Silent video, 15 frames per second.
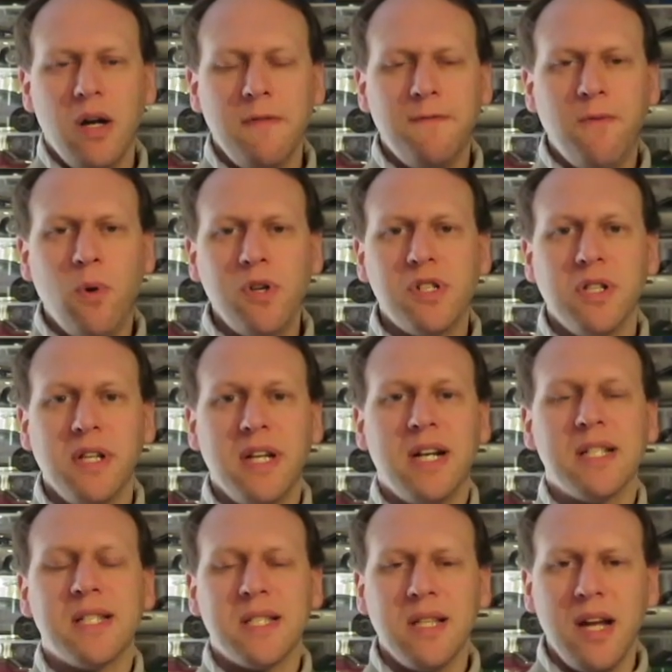Unfortunately,
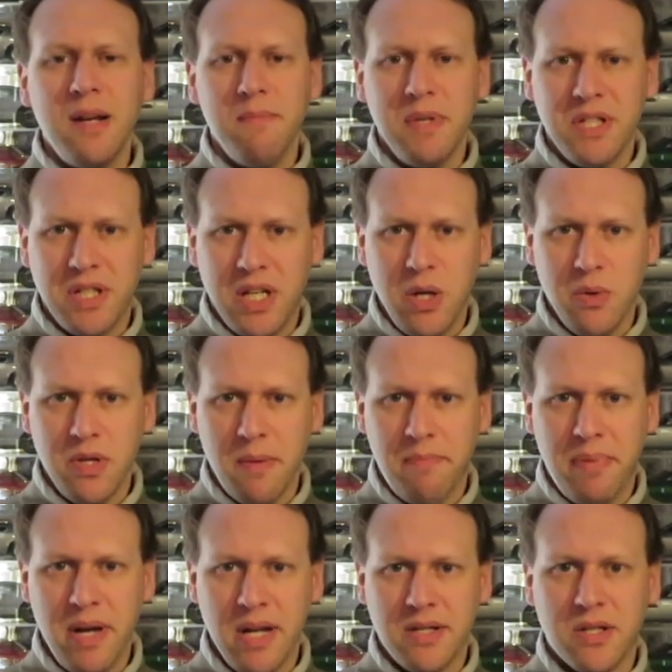a slight miscue in the
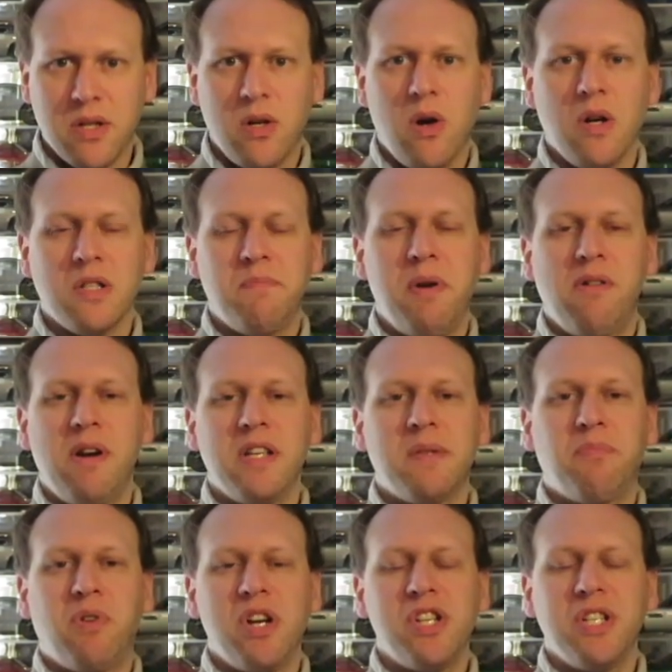pits cost
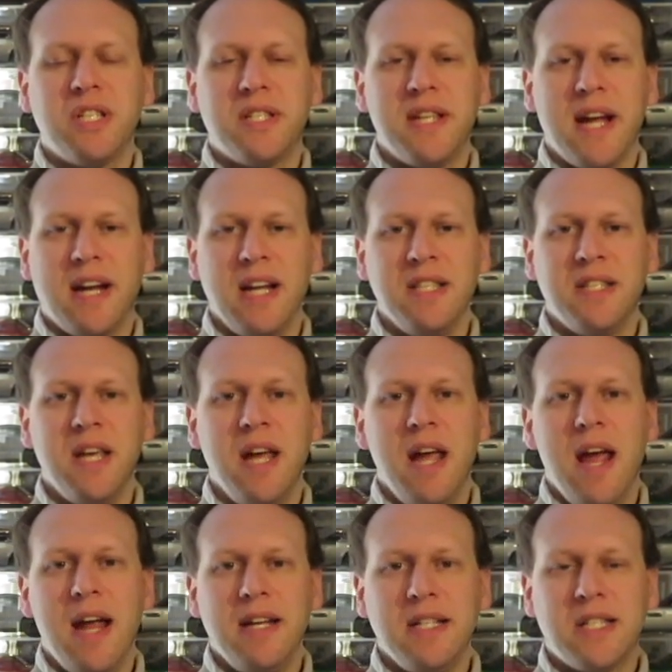Perez precious seconds,
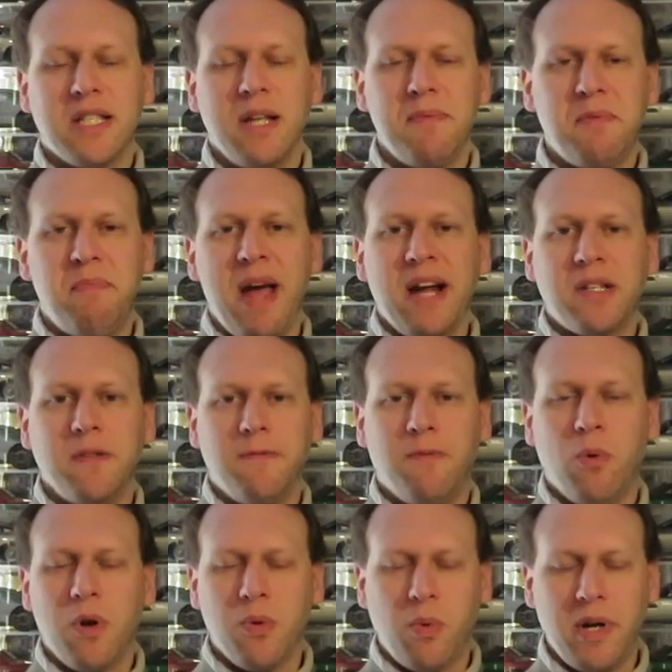and he slipped back to
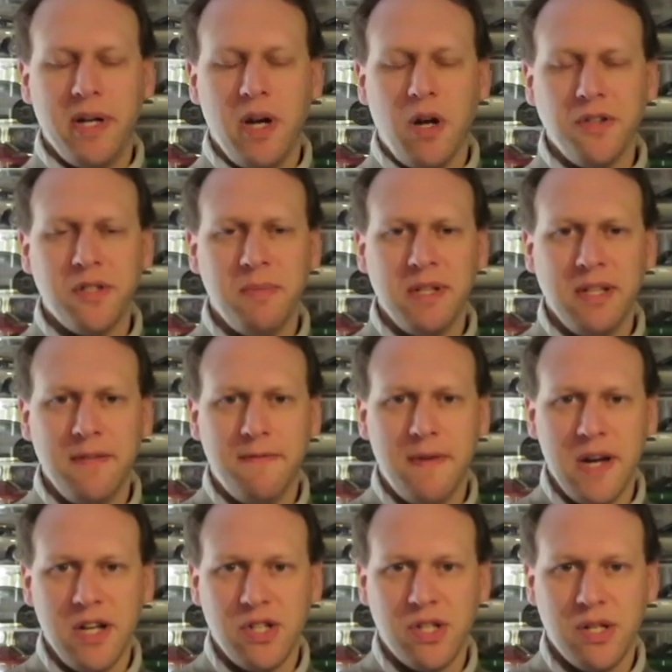4th, where he ultimately
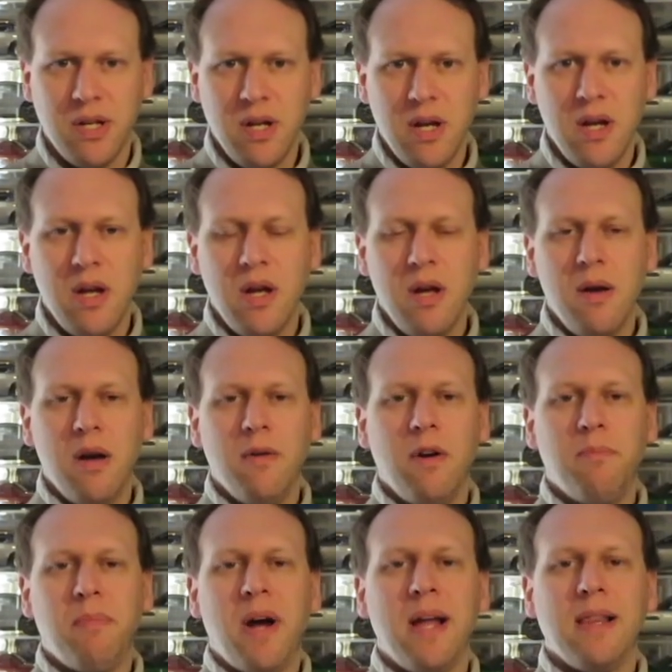finished.
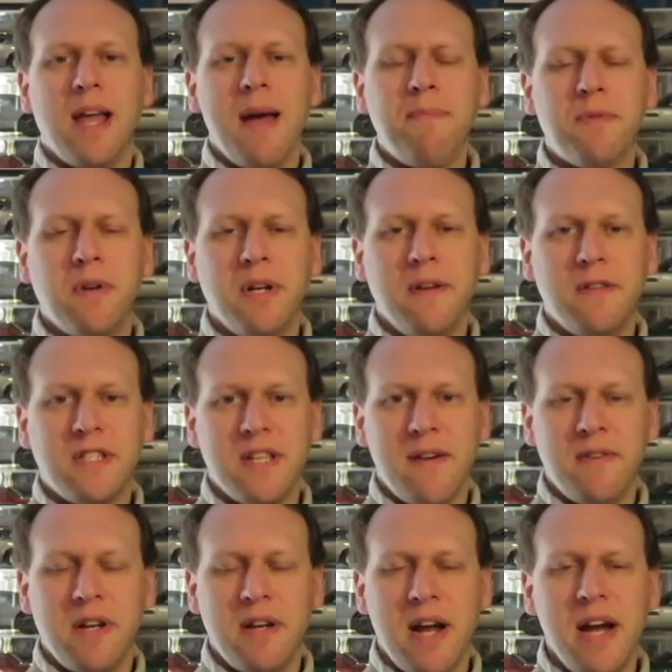By lap
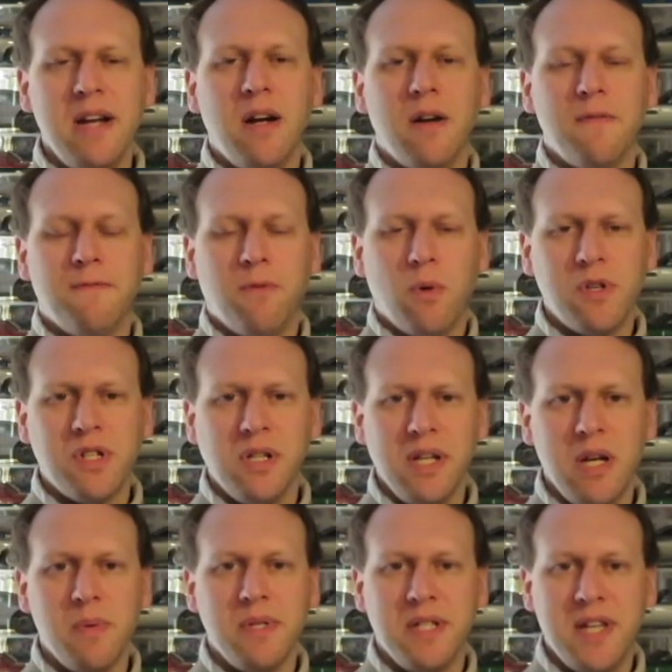37 and 8,
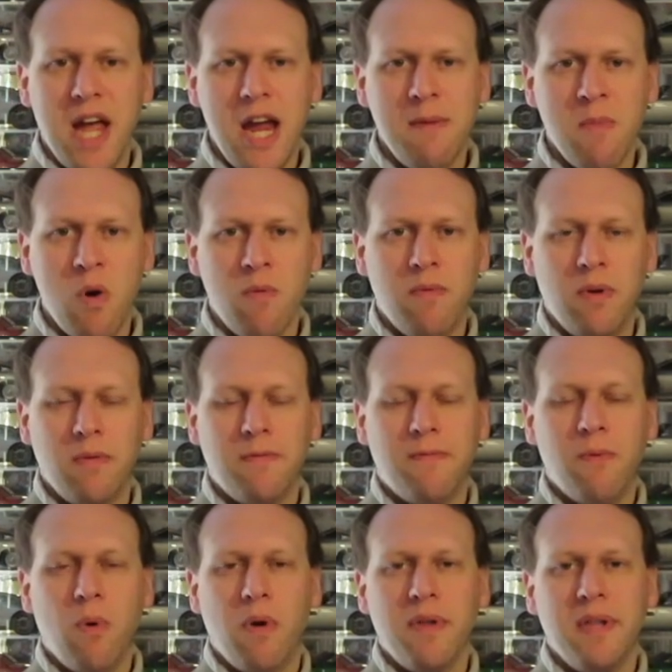unfortunately, it was game over
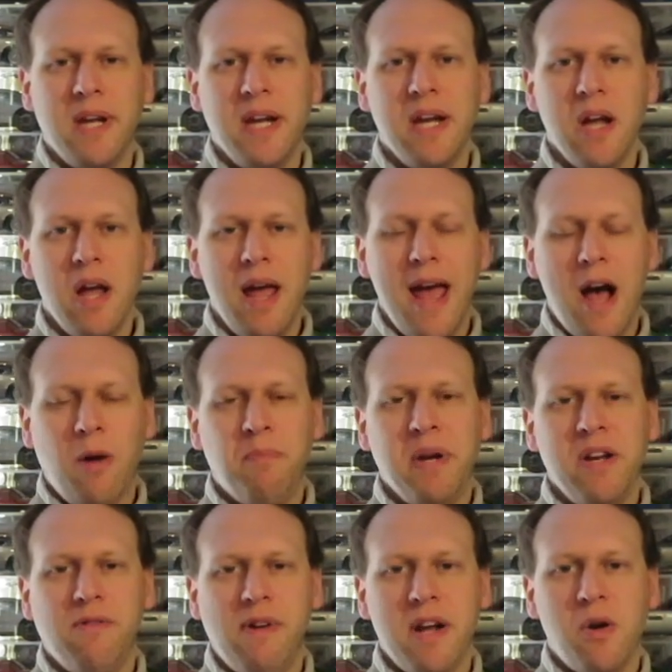for the
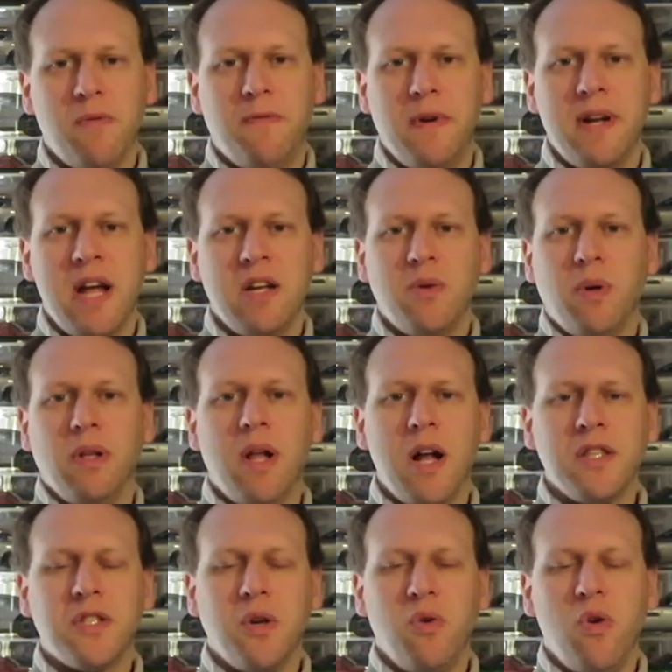Alpine Renault Fernando
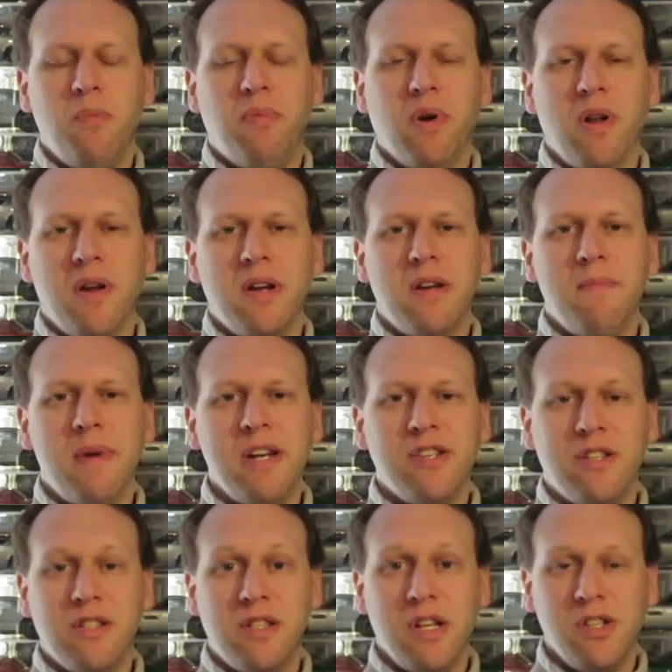Alonso, who put on an
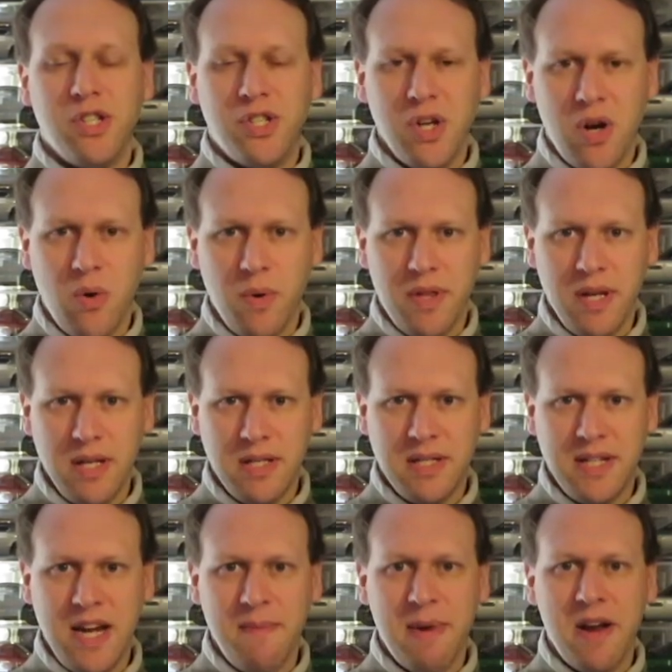amazing show with
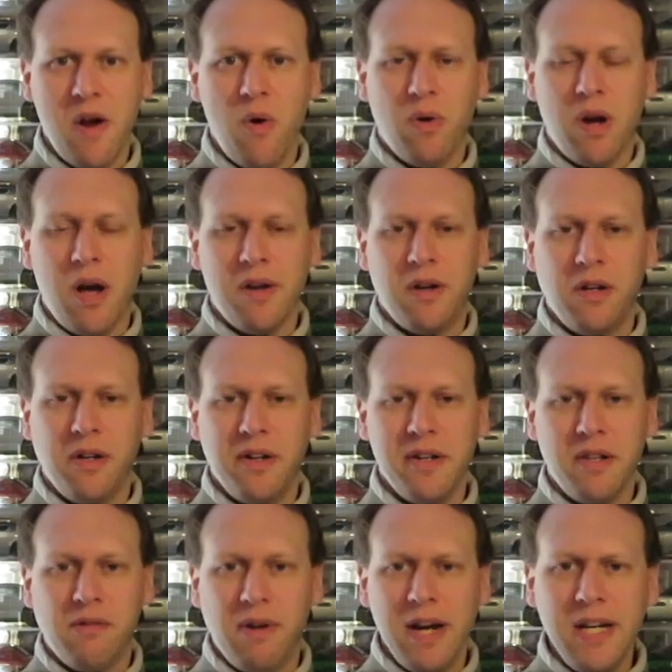his teammate Ocon
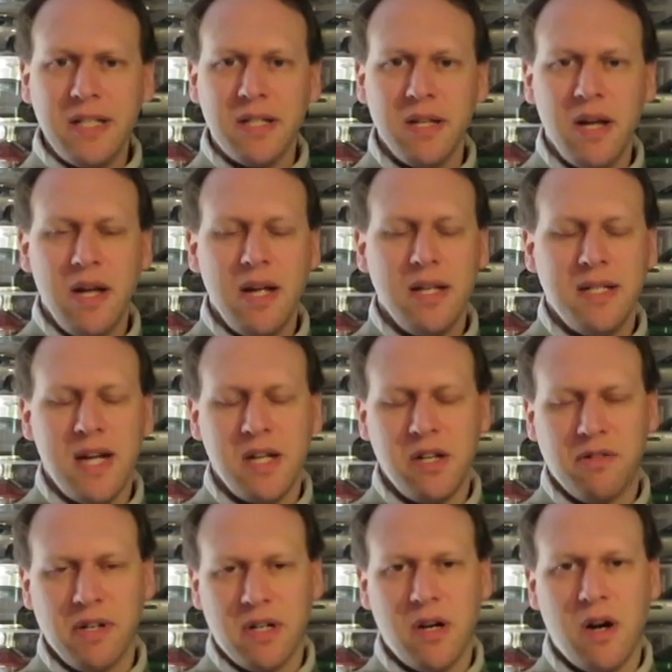earlier in the race,
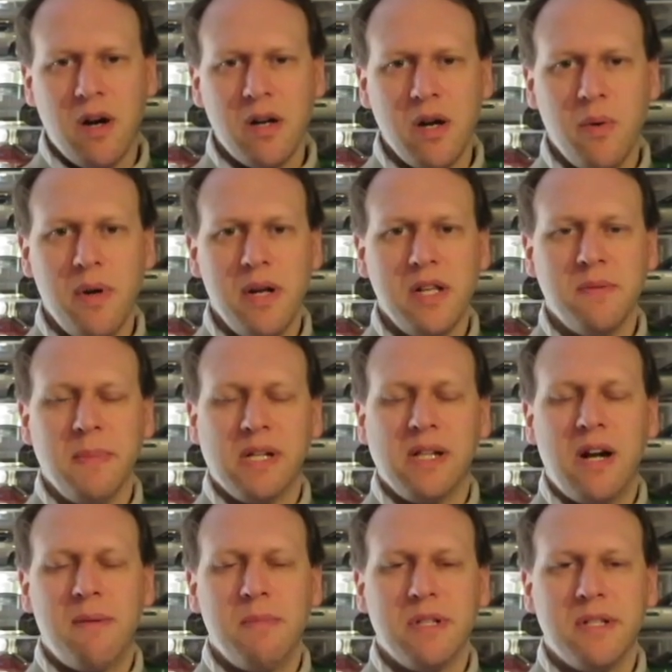Daniel Ricciardo in his
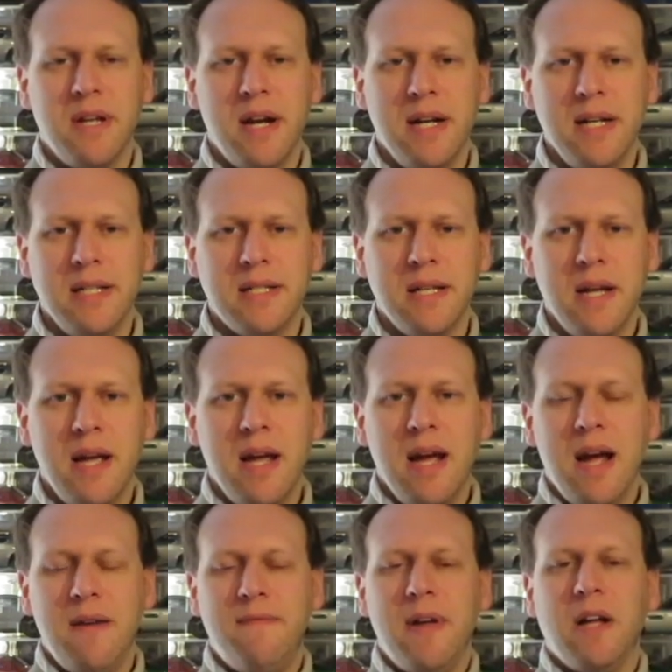McLaren Mercedes,
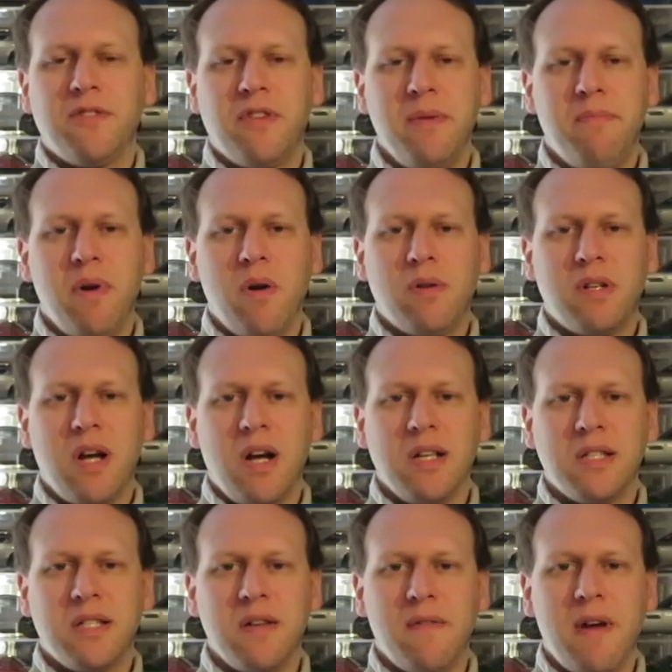and Valtteri
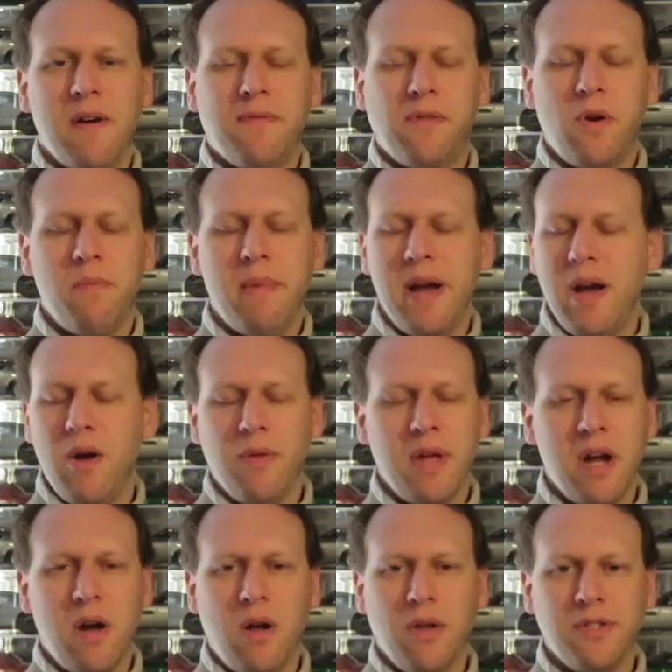Bottas of Alfa Romeo.
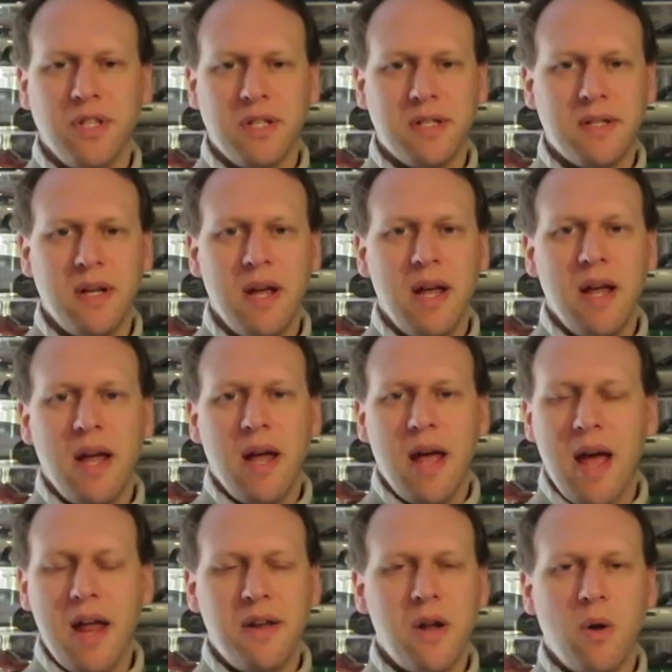They all just
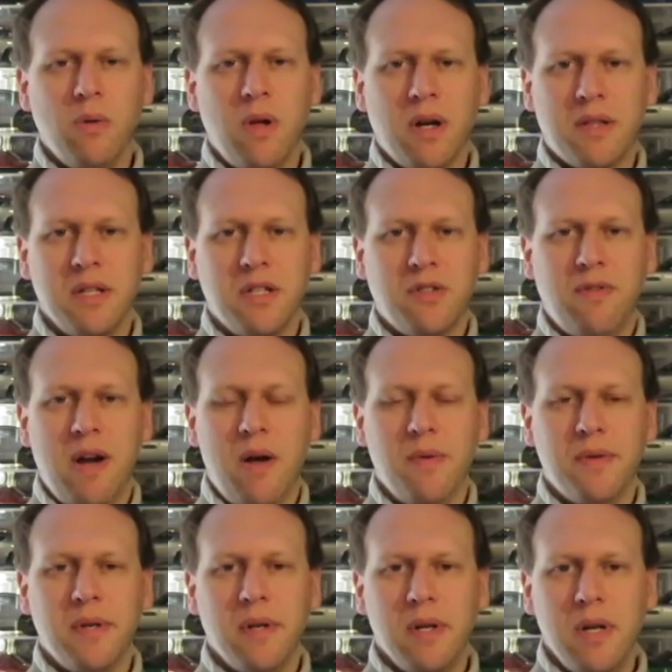had no luck this
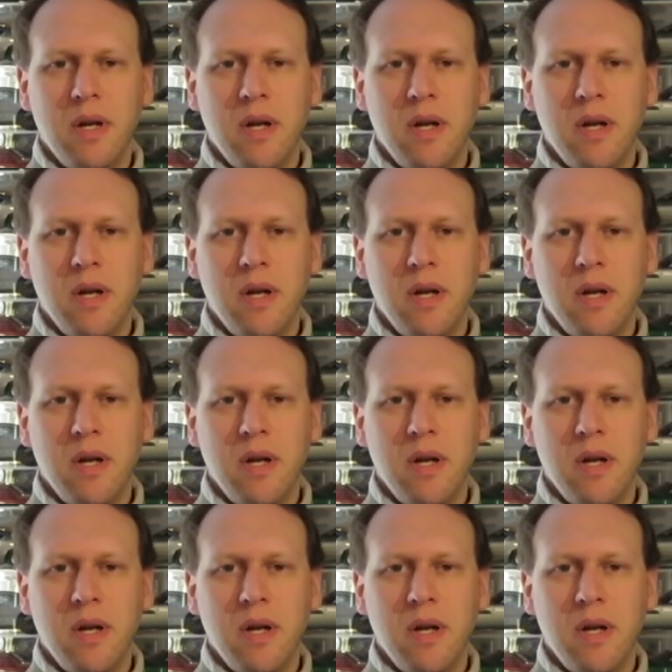round.